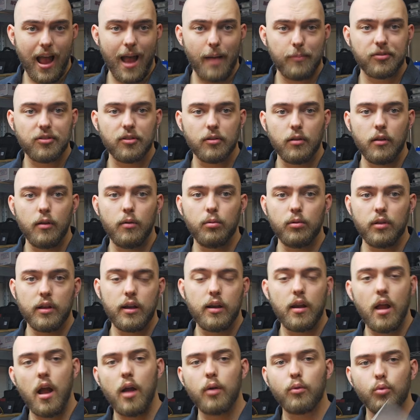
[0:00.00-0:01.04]
absolutely
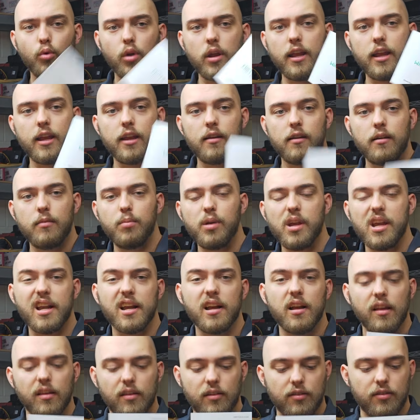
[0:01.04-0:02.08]
not read
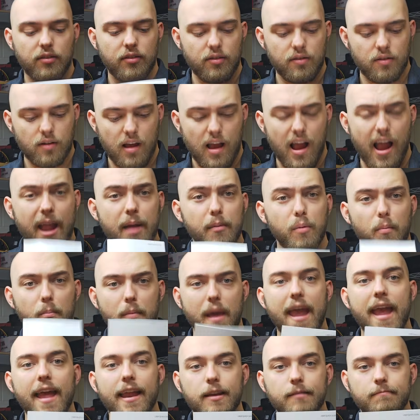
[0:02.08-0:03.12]
because I am a
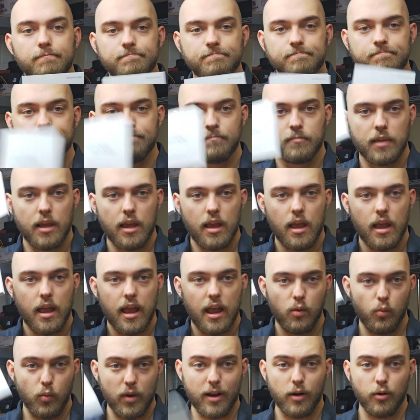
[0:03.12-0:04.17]
man.
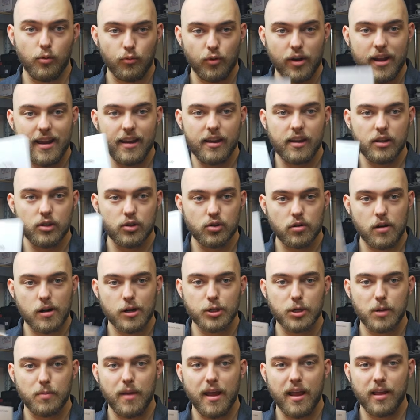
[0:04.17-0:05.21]
We don't read
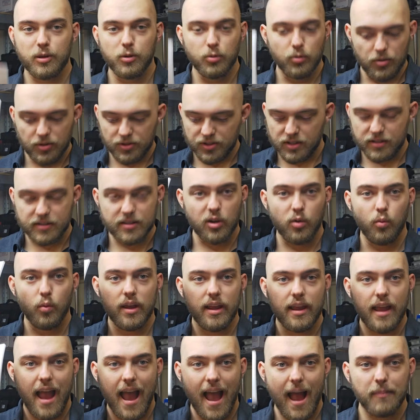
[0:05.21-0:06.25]
instruction manuals until
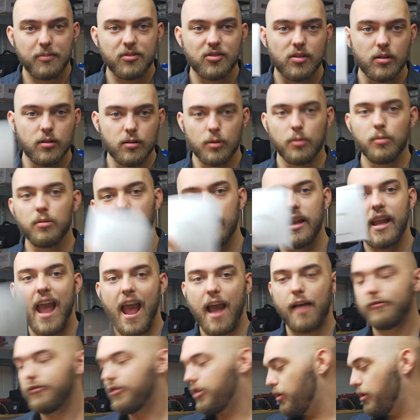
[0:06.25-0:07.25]
we absolutely have